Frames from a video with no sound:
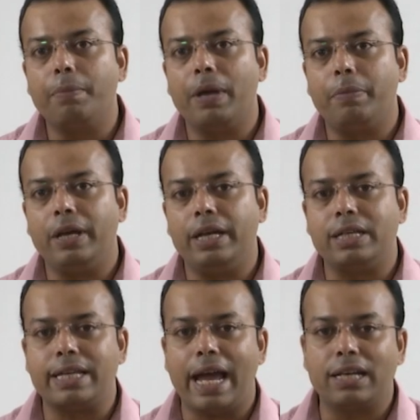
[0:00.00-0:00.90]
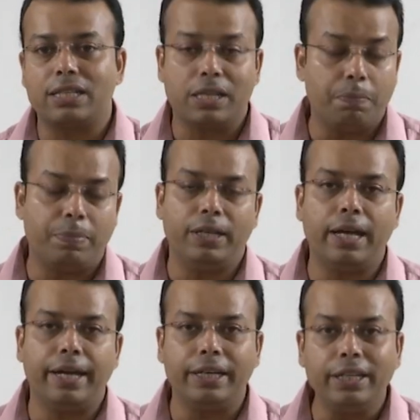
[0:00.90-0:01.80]
maybe it can simply
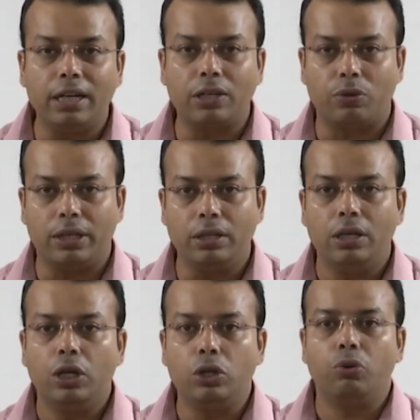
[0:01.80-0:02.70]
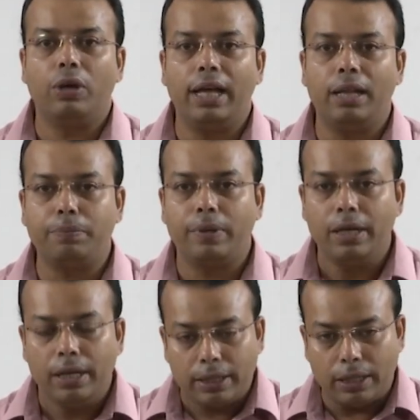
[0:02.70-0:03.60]
the inert one to help
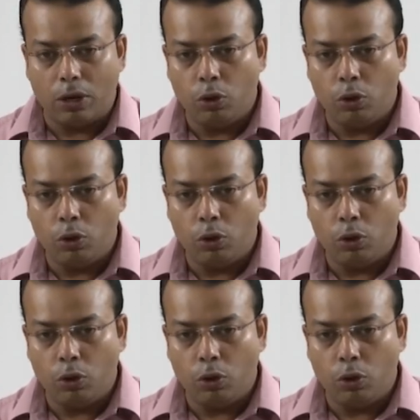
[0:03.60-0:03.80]
the